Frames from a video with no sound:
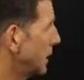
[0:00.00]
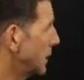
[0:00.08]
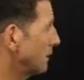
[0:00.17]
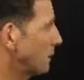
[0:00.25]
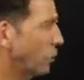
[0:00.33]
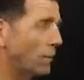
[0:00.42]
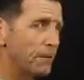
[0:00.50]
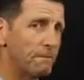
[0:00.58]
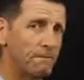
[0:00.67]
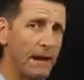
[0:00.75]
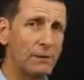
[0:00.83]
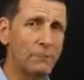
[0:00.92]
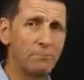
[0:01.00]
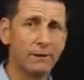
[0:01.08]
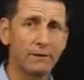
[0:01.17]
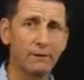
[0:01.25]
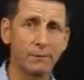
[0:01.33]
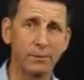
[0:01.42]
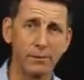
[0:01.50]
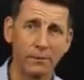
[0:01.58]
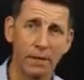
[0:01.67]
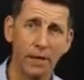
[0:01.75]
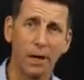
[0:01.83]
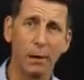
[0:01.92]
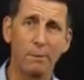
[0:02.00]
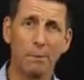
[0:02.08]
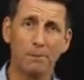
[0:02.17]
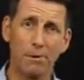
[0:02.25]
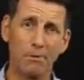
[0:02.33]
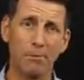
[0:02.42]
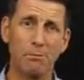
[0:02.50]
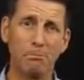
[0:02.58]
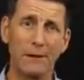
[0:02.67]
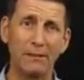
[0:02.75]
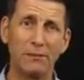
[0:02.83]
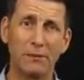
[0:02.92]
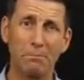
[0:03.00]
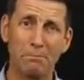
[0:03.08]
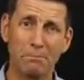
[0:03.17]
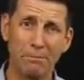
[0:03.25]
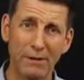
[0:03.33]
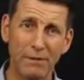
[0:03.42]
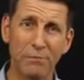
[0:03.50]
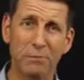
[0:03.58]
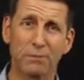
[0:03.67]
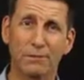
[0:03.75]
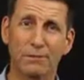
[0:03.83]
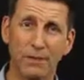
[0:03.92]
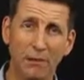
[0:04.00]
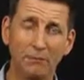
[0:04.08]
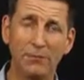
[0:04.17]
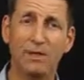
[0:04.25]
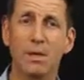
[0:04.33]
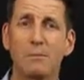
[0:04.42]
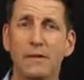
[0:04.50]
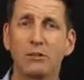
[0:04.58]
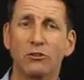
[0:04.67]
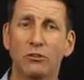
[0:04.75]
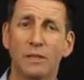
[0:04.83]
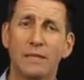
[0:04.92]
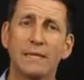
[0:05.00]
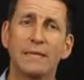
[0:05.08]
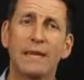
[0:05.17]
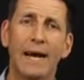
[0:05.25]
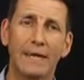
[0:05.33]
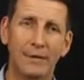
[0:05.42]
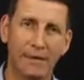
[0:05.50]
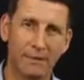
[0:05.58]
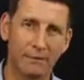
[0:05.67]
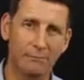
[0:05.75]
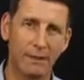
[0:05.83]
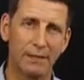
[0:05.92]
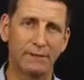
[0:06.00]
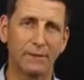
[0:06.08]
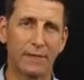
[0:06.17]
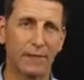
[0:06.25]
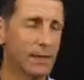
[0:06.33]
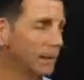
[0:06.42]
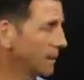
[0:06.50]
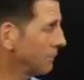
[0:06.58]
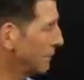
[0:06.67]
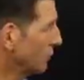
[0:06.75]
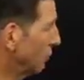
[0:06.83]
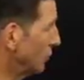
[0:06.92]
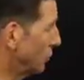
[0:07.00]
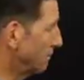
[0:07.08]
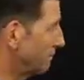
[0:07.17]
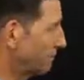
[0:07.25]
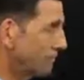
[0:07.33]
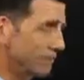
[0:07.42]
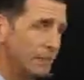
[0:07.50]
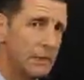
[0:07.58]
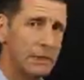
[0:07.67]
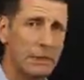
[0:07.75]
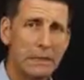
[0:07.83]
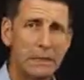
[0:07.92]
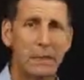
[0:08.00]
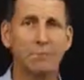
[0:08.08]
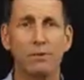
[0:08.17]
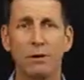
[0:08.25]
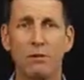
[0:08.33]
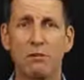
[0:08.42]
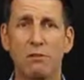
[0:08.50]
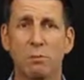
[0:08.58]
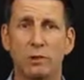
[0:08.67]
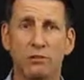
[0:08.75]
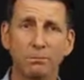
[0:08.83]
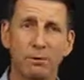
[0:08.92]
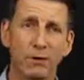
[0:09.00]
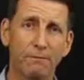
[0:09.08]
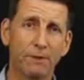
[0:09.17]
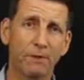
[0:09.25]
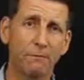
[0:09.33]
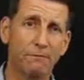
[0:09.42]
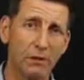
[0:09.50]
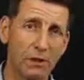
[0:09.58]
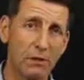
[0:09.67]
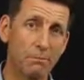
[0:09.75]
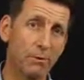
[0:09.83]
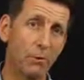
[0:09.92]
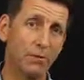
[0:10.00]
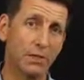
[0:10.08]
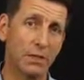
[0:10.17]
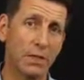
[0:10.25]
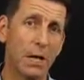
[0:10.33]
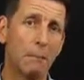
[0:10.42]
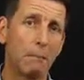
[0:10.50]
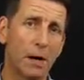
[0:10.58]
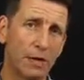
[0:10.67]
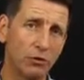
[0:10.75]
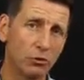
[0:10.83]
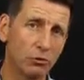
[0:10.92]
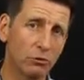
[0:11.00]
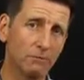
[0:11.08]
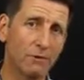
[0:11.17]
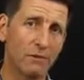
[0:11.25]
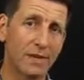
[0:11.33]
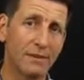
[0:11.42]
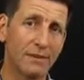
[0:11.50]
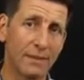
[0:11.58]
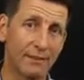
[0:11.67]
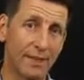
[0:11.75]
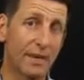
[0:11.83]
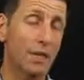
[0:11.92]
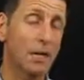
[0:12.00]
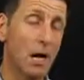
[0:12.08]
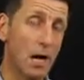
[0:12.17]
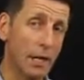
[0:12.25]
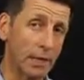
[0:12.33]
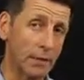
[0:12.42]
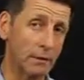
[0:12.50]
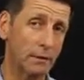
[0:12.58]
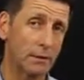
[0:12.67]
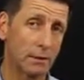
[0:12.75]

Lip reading: Number 1, the founding principles, a process based on the principles of self-determination and accountability. Number 2, a process in which you both feel fully supported by a neutral facilitator and a guide.